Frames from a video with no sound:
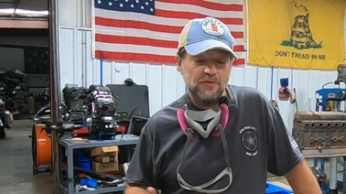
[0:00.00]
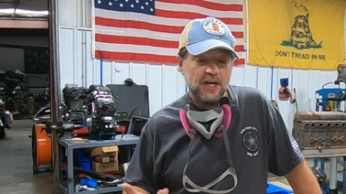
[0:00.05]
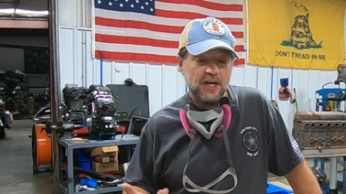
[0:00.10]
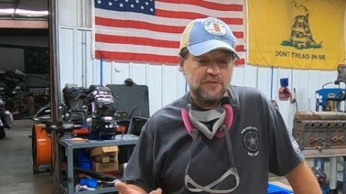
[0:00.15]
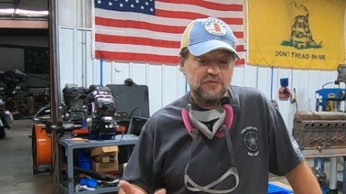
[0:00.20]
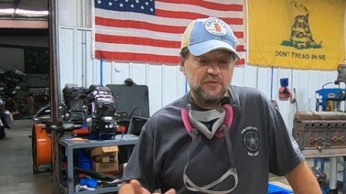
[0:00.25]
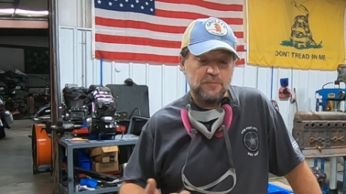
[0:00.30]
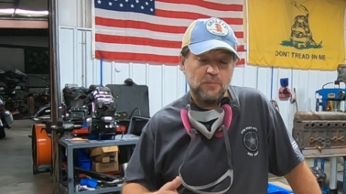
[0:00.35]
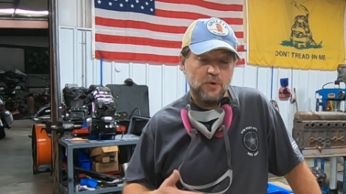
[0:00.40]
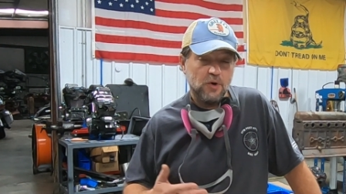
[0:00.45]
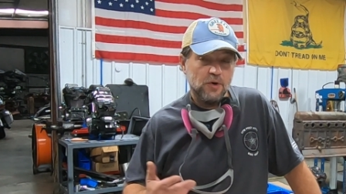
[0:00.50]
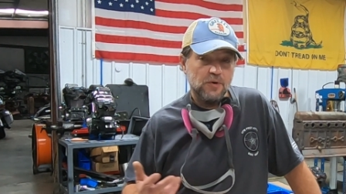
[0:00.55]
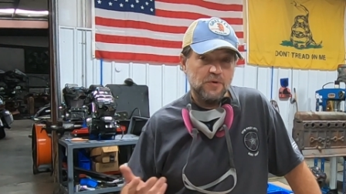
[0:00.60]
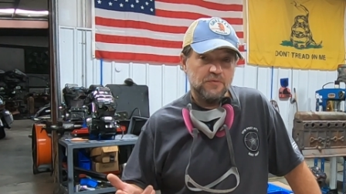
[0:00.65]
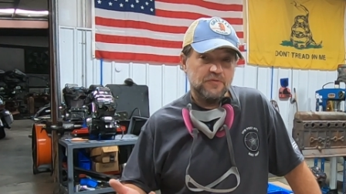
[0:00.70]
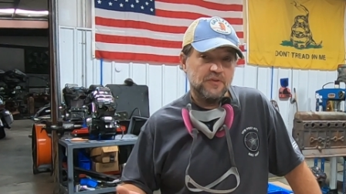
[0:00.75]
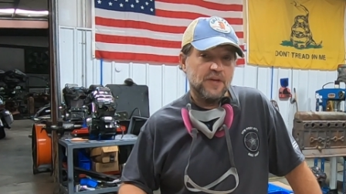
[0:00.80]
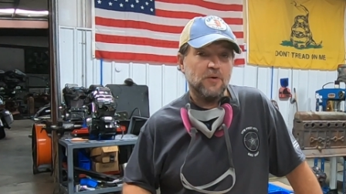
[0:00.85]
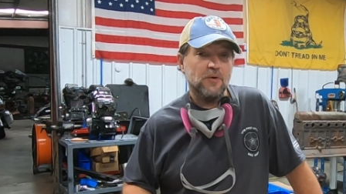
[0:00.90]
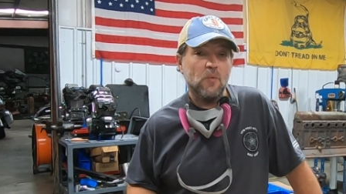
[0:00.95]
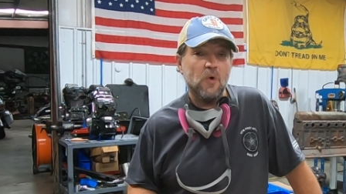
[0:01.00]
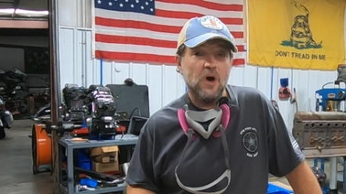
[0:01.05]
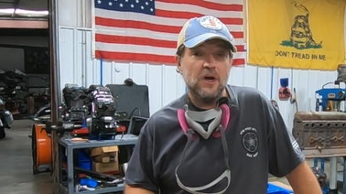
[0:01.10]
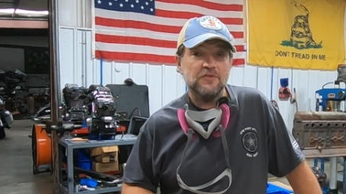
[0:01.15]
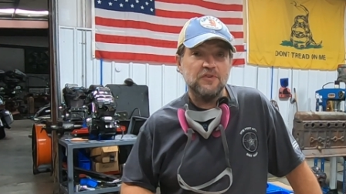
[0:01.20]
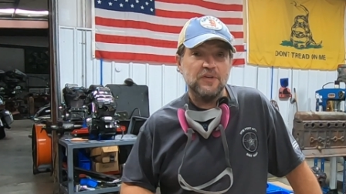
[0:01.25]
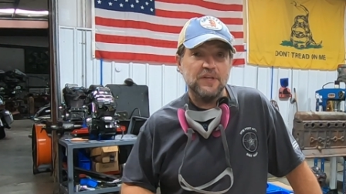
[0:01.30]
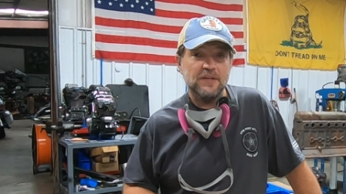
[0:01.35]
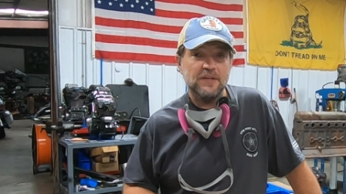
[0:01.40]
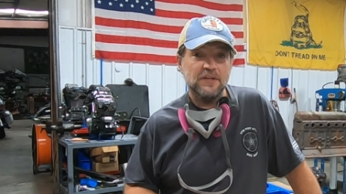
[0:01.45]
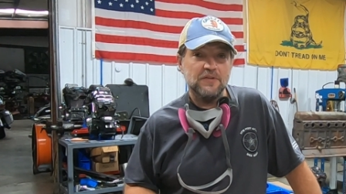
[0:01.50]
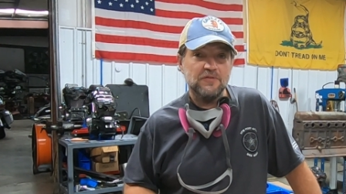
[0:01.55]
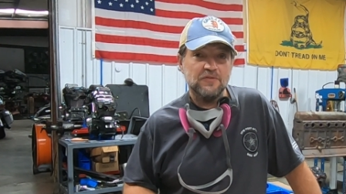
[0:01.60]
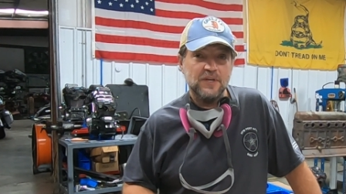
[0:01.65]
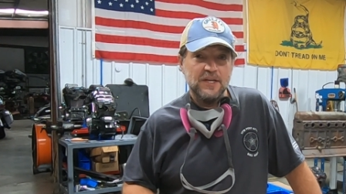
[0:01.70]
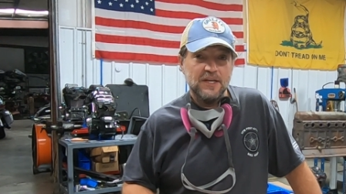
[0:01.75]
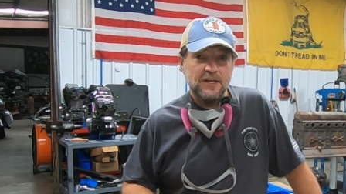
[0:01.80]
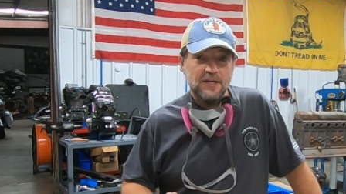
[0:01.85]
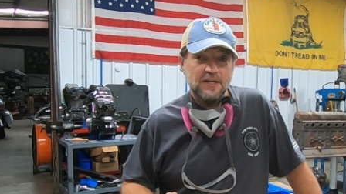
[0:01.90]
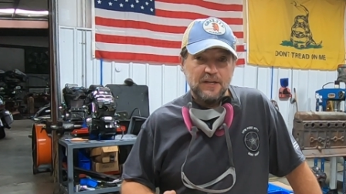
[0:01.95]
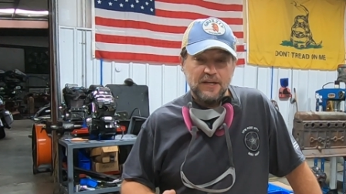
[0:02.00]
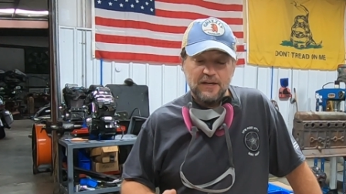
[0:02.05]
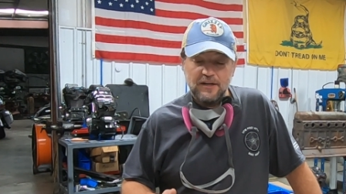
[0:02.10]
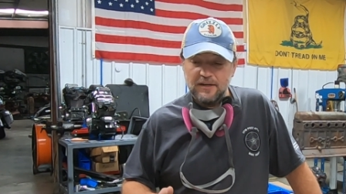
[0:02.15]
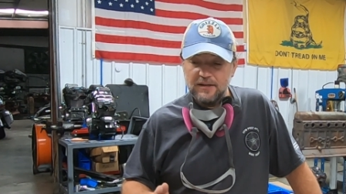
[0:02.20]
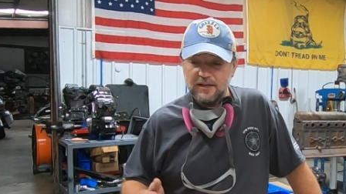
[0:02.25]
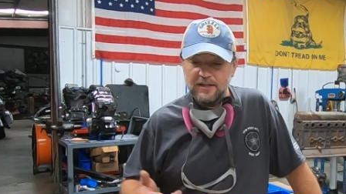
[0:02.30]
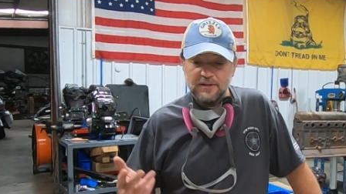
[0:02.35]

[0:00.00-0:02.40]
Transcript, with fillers: got some pros that are watching this uh,